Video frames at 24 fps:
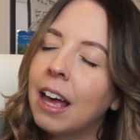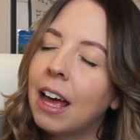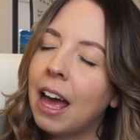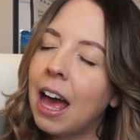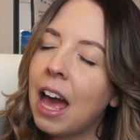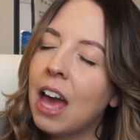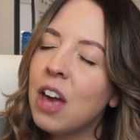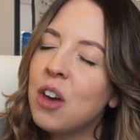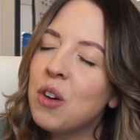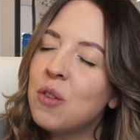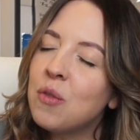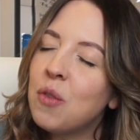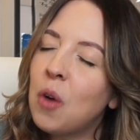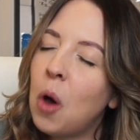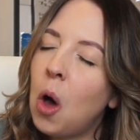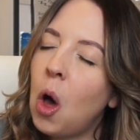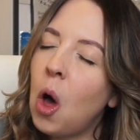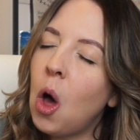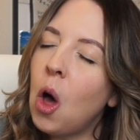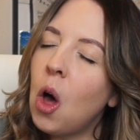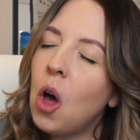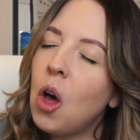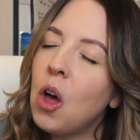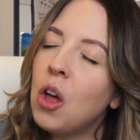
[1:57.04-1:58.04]
Out of
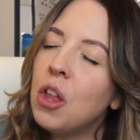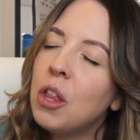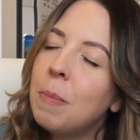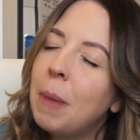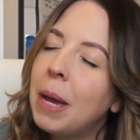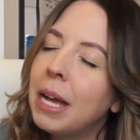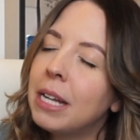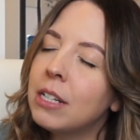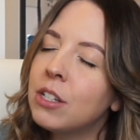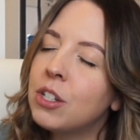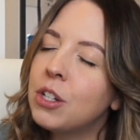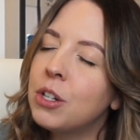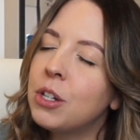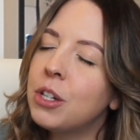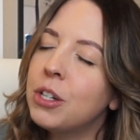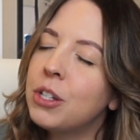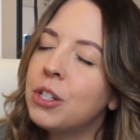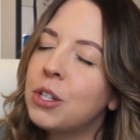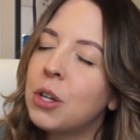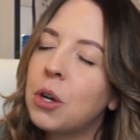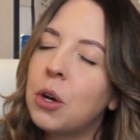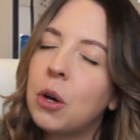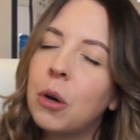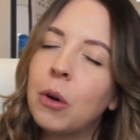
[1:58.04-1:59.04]
all the
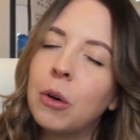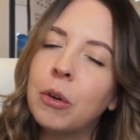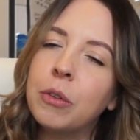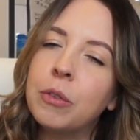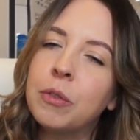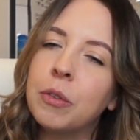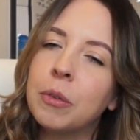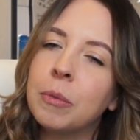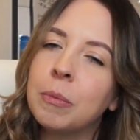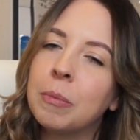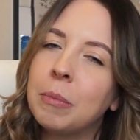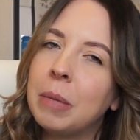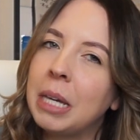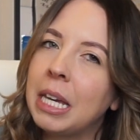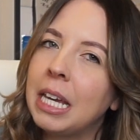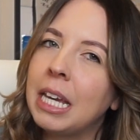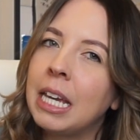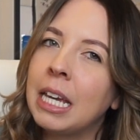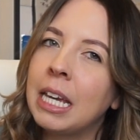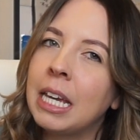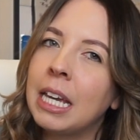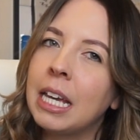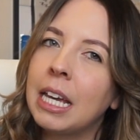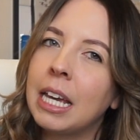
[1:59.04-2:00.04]
pictures of
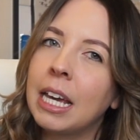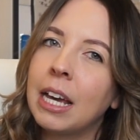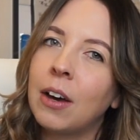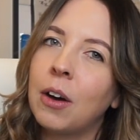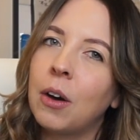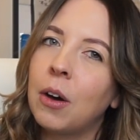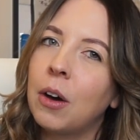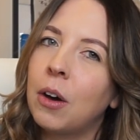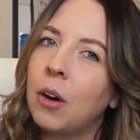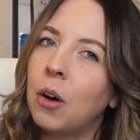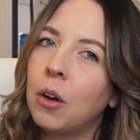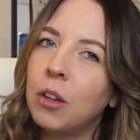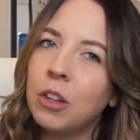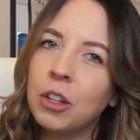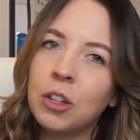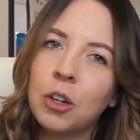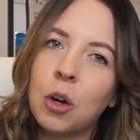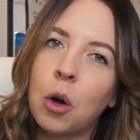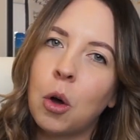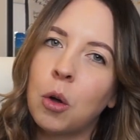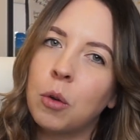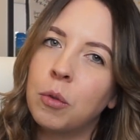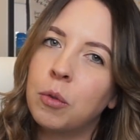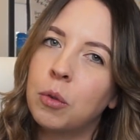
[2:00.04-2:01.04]
me on the
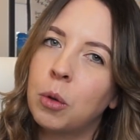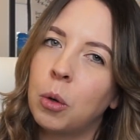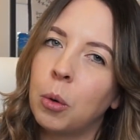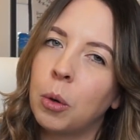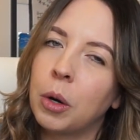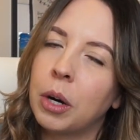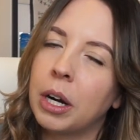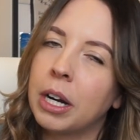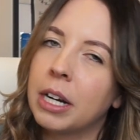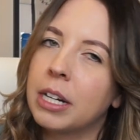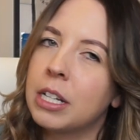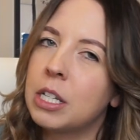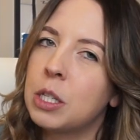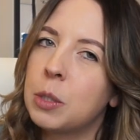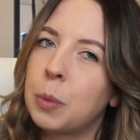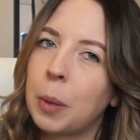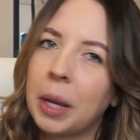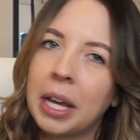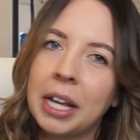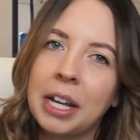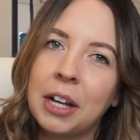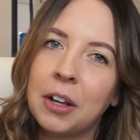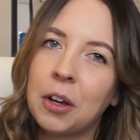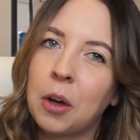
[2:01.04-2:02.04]
golf course,
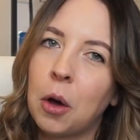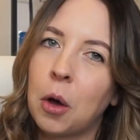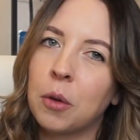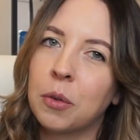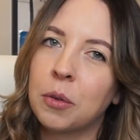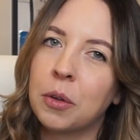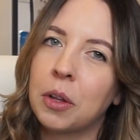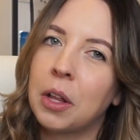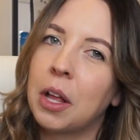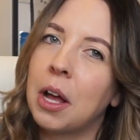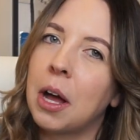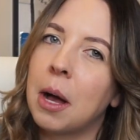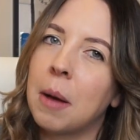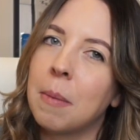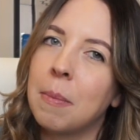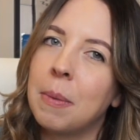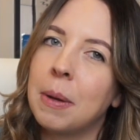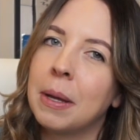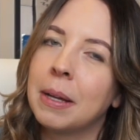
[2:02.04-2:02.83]
swinging a golf club,